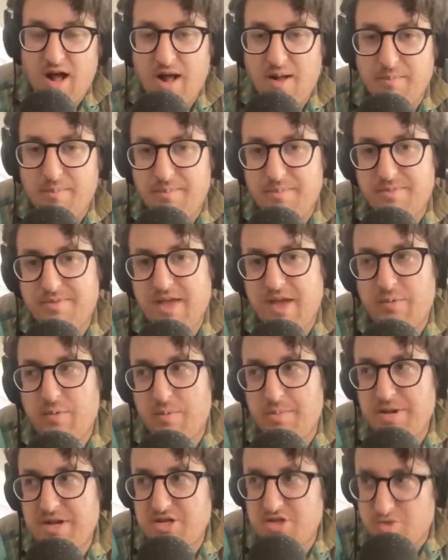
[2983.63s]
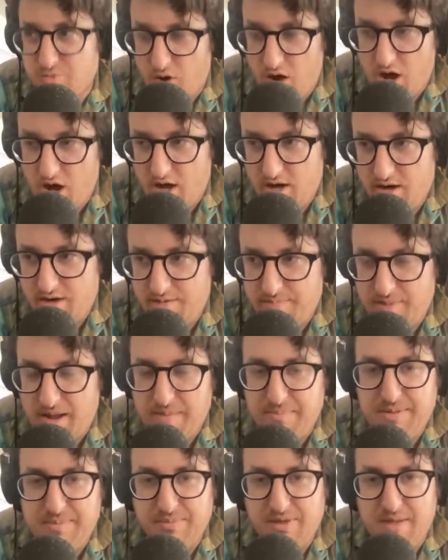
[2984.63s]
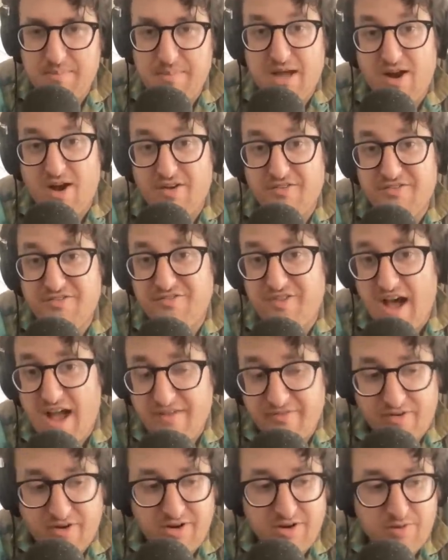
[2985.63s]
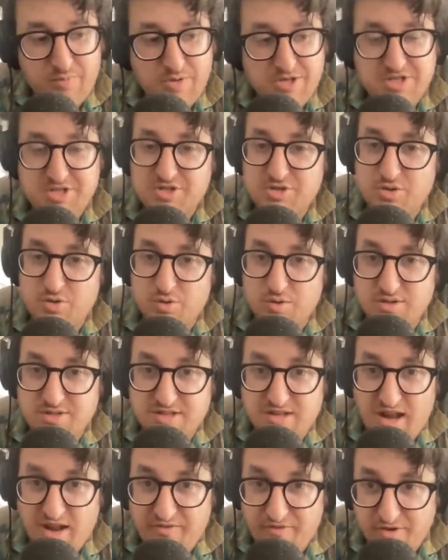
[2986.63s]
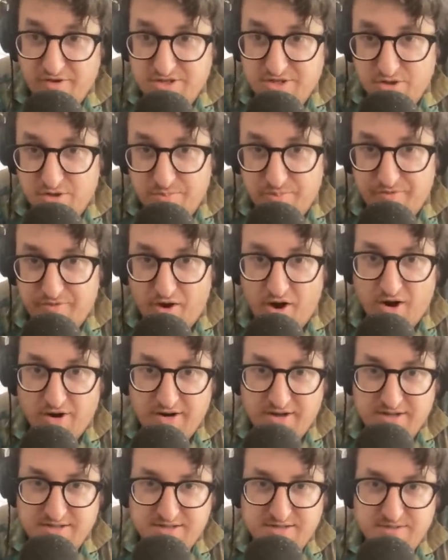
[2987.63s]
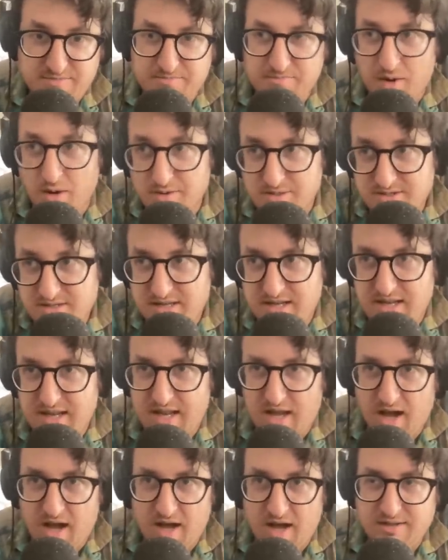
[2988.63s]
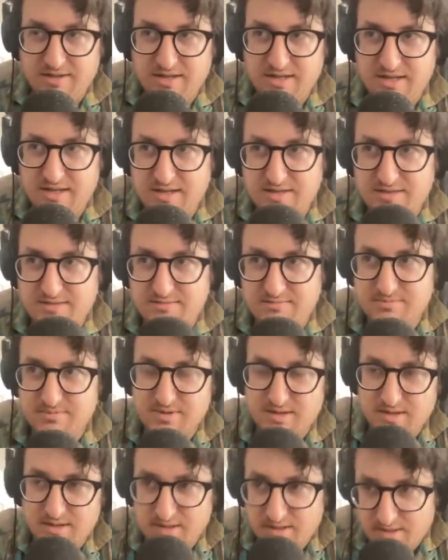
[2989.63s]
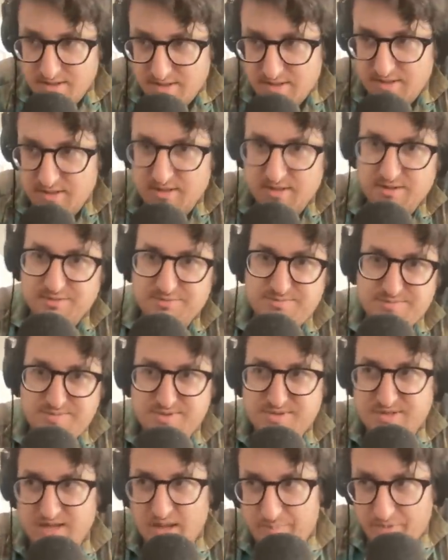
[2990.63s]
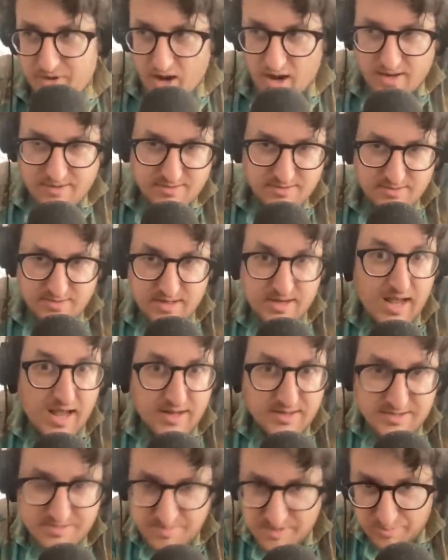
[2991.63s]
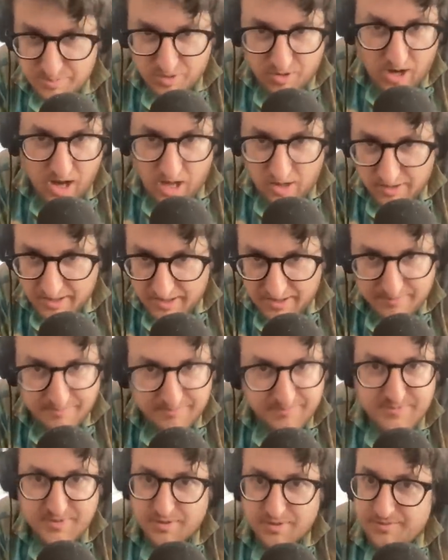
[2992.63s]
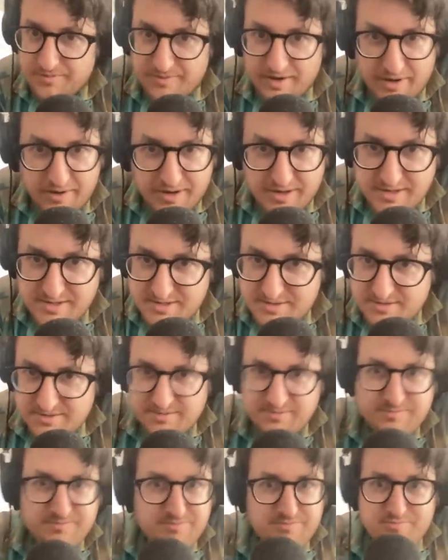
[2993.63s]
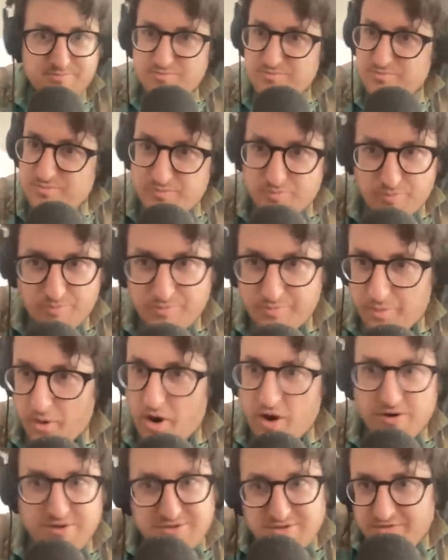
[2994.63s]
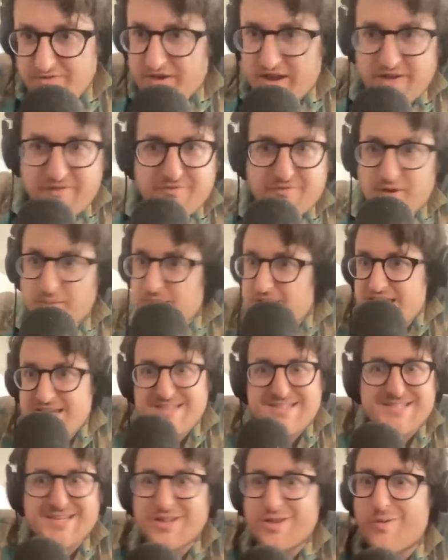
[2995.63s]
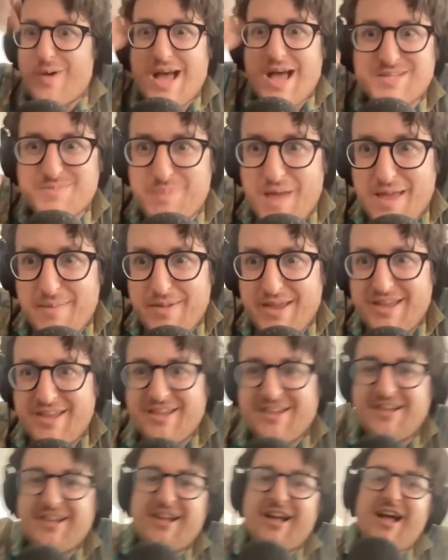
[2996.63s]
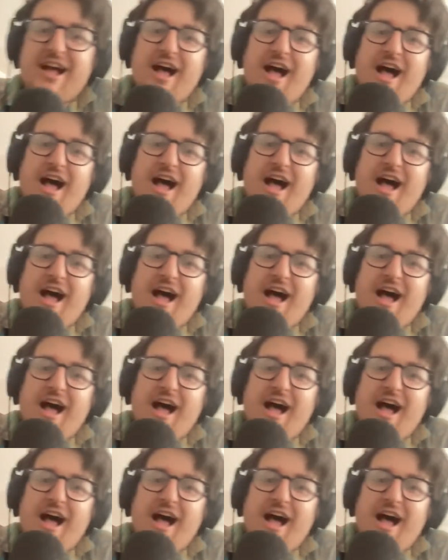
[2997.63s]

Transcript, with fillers: Um, they will be drawn by people I met on Fiverr, which is cool. It's a diverse group of artists, mostly on the subcontinent, people call it, you know, yeah. various parts of it from the east to the west, baby.